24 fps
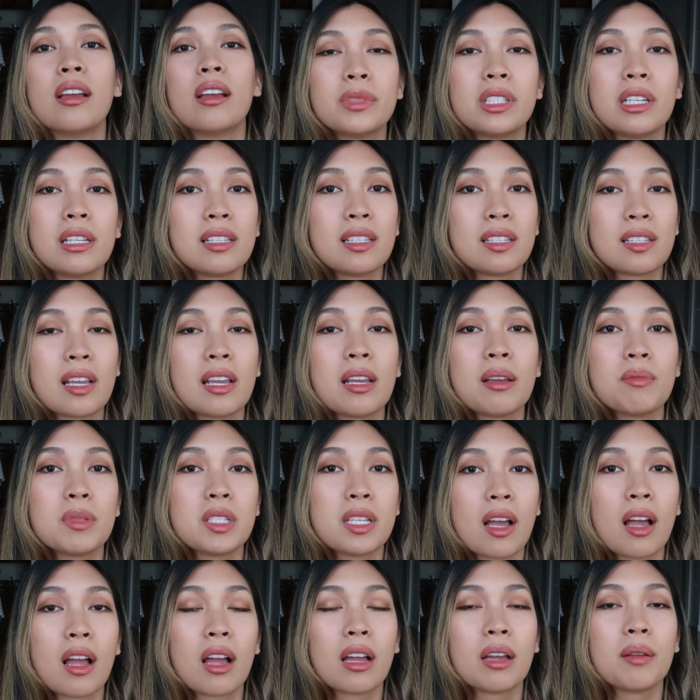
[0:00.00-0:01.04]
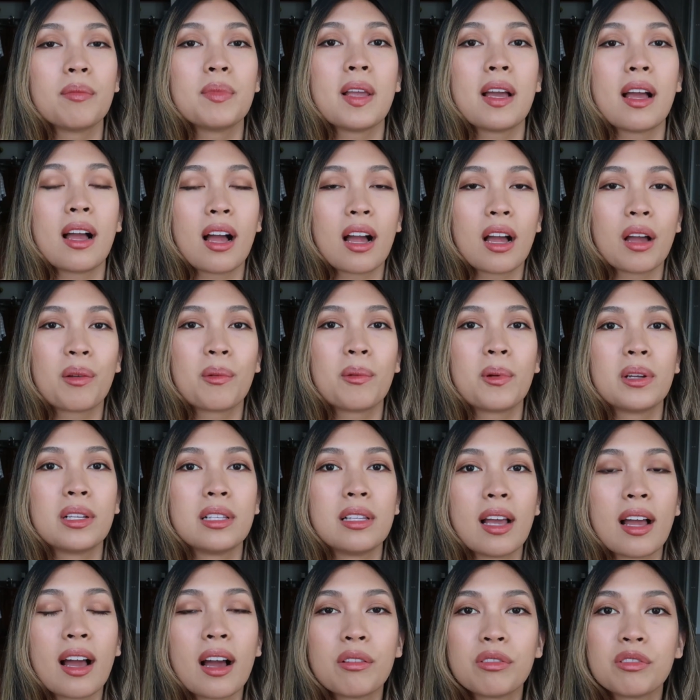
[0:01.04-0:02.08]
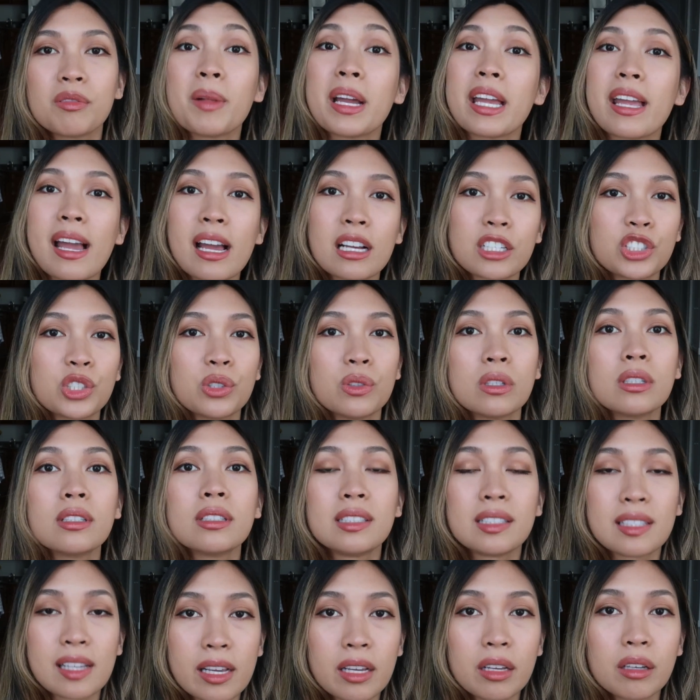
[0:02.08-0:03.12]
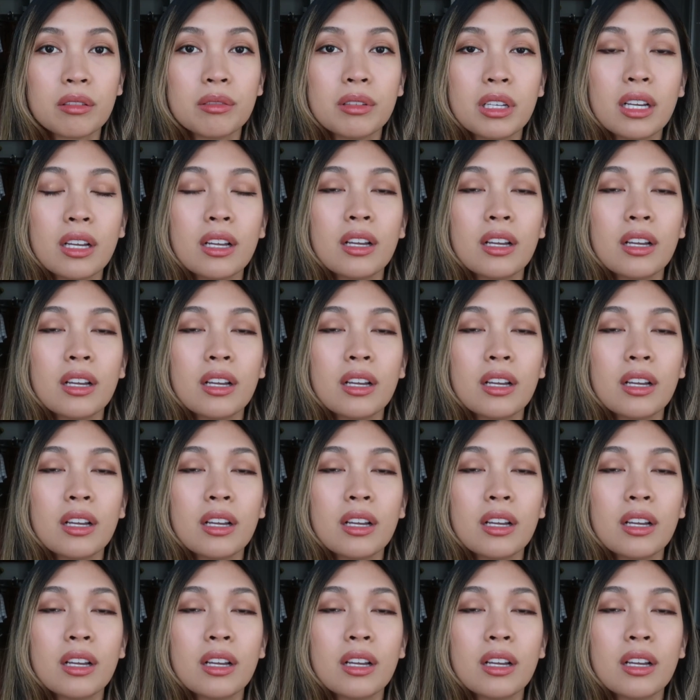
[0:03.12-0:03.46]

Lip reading: the same time that I would have my actual exam.